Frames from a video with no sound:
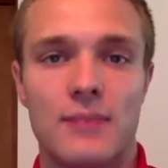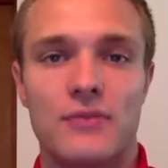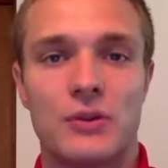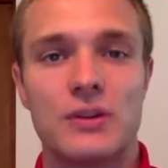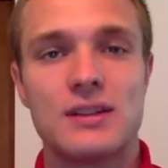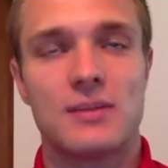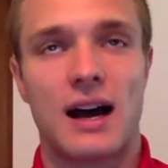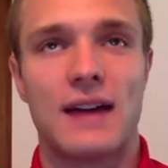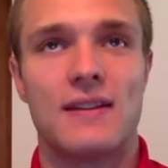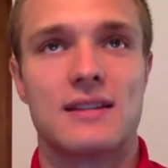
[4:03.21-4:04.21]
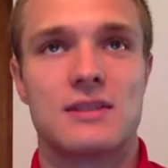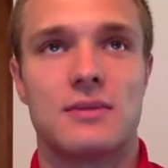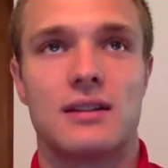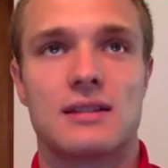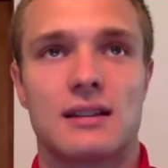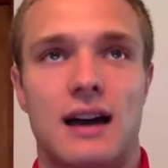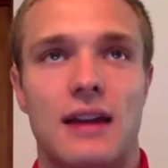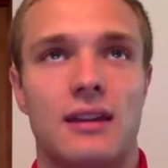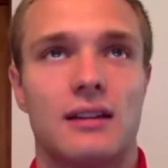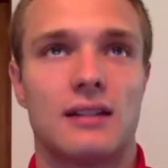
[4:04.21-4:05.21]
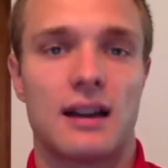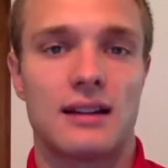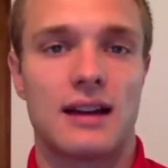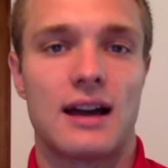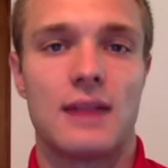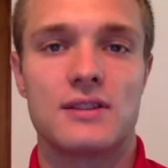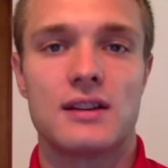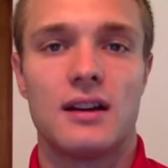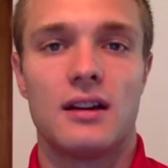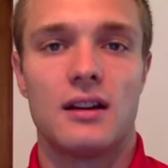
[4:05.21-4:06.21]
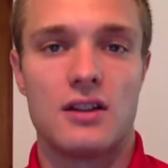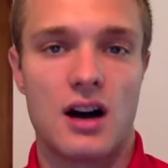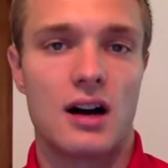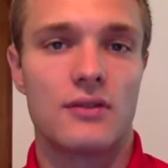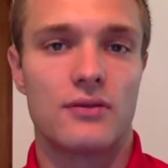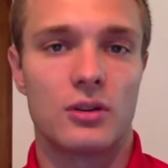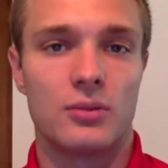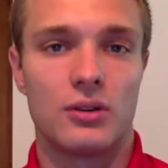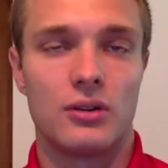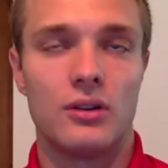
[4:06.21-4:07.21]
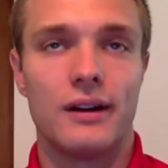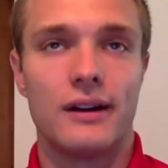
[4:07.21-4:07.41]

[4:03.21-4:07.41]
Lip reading: The reason behind this is because I think a lot of times nonverbal